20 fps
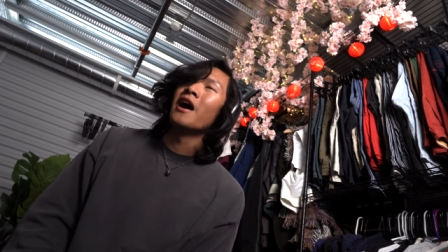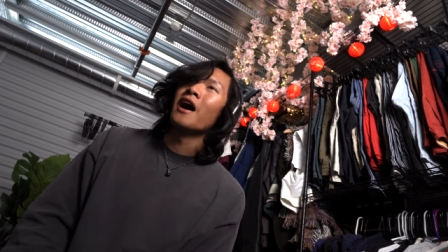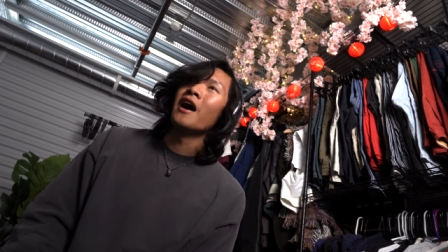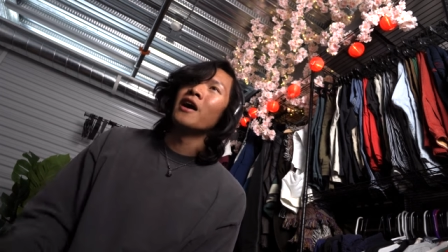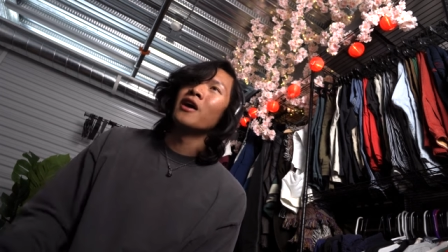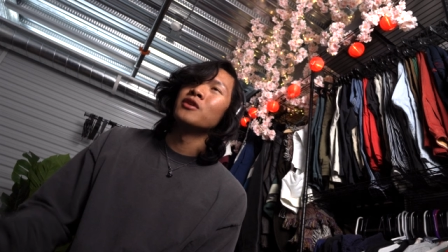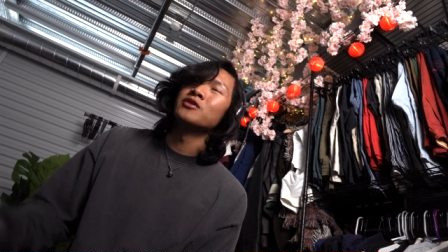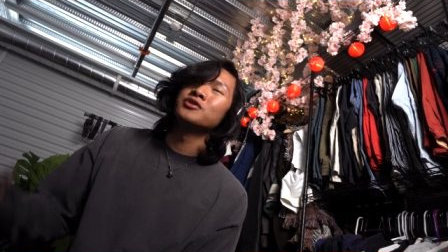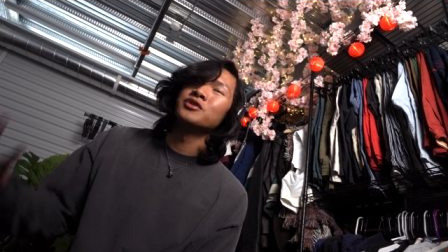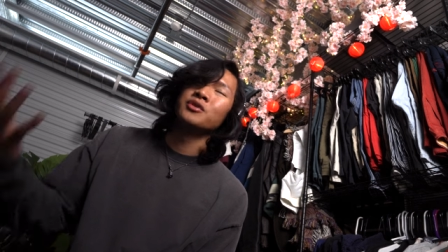
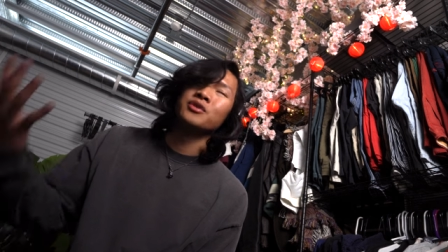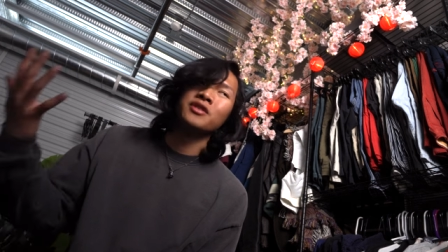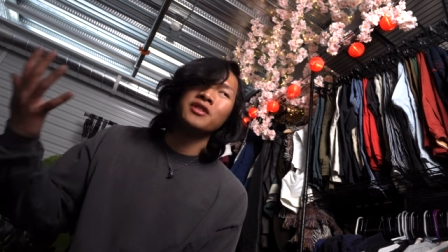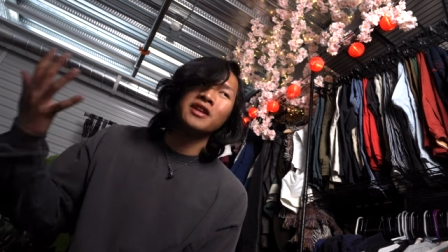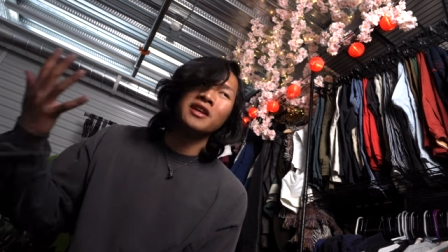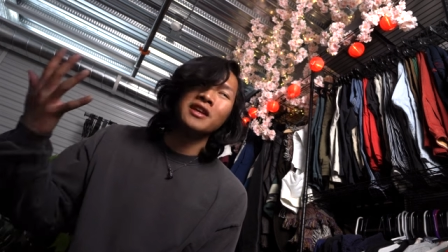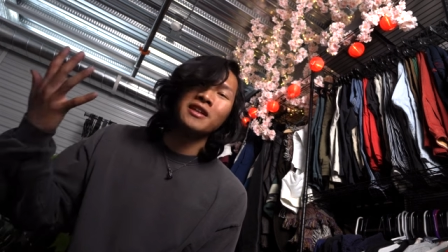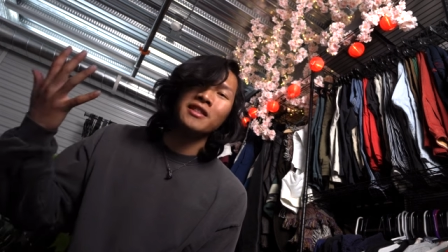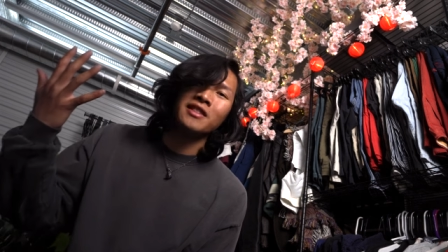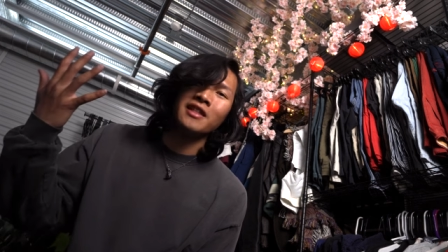I also
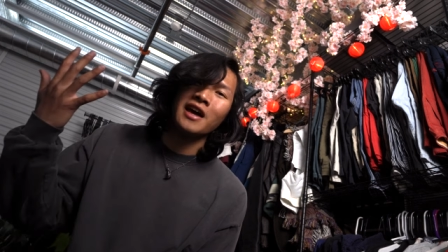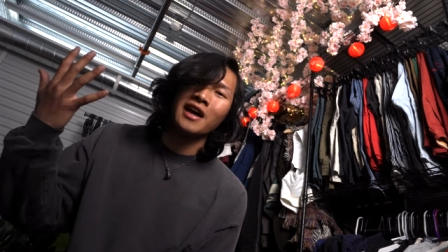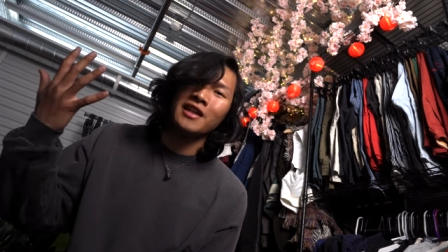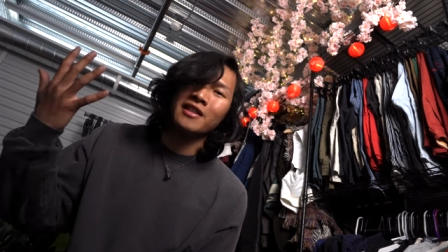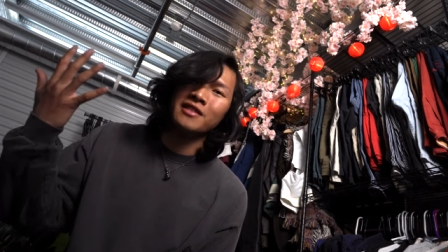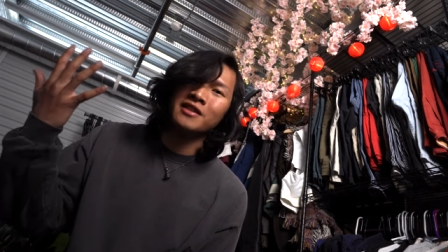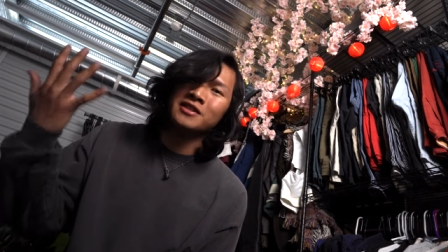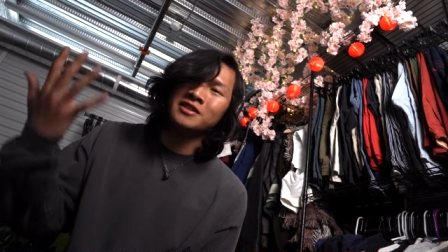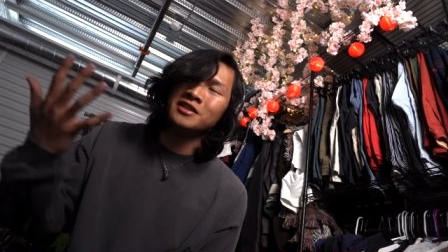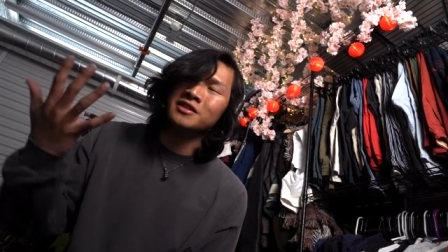think
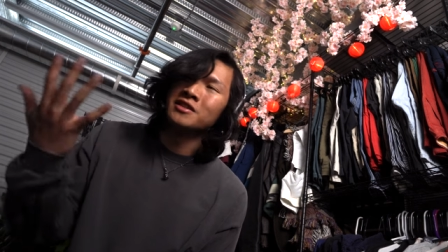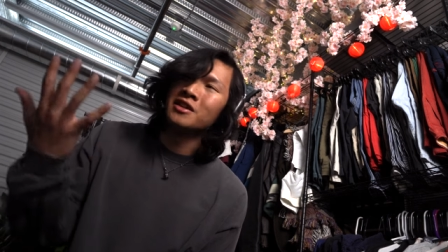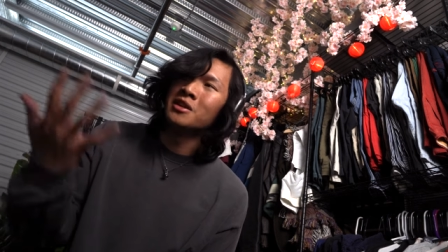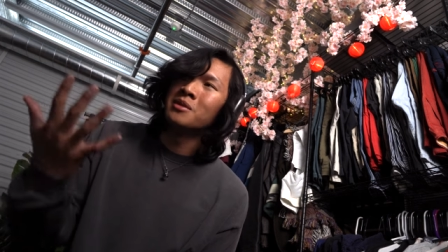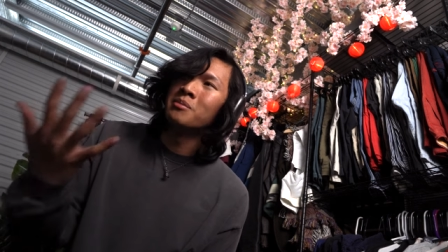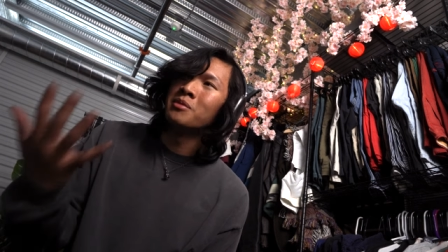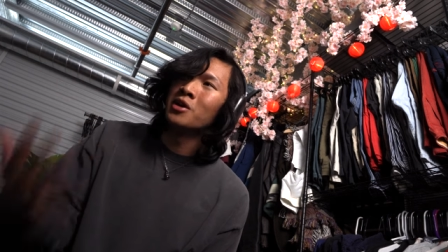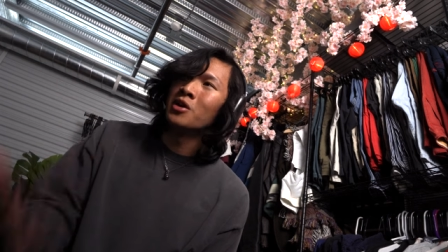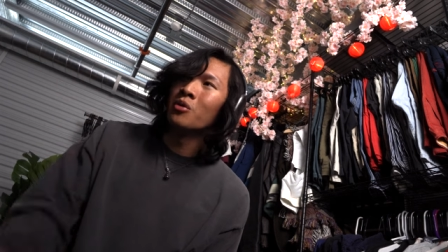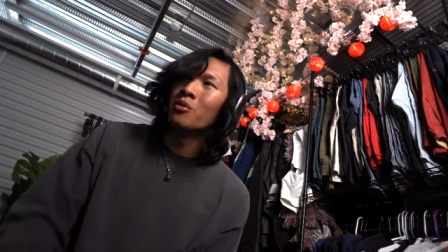that this is
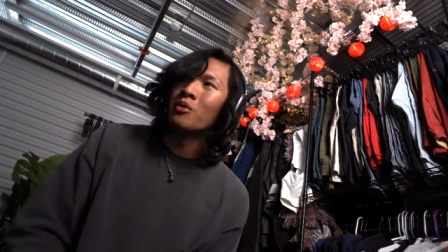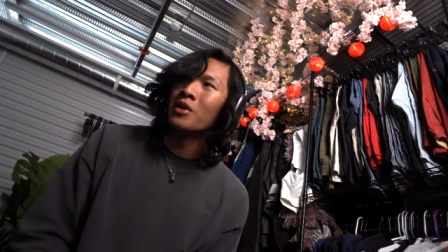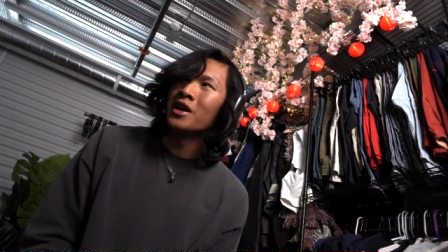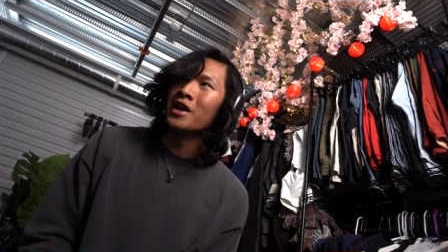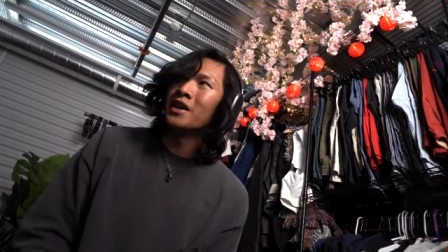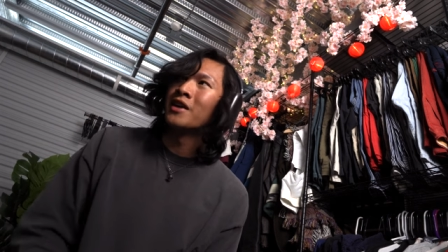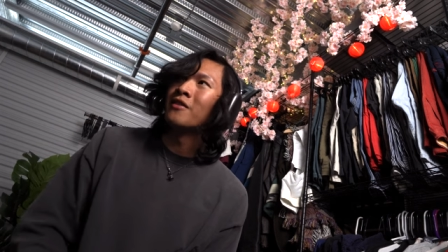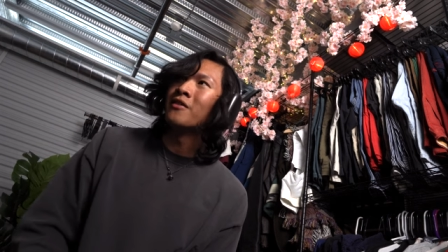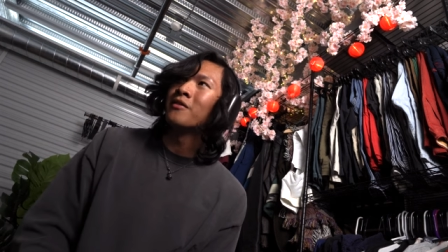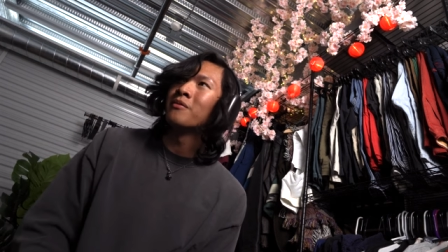gonna be a
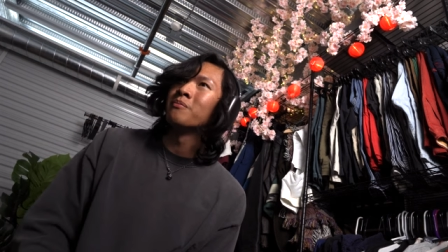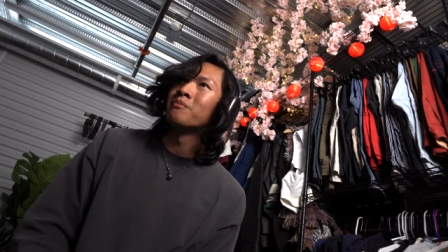way